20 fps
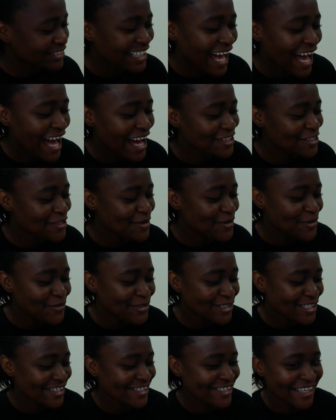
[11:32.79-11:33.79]
nag so it
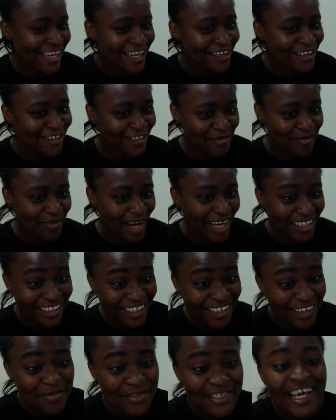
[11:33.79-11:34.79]
was just getting on my
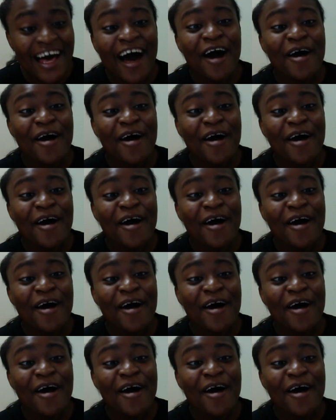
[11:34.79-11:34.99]
nerves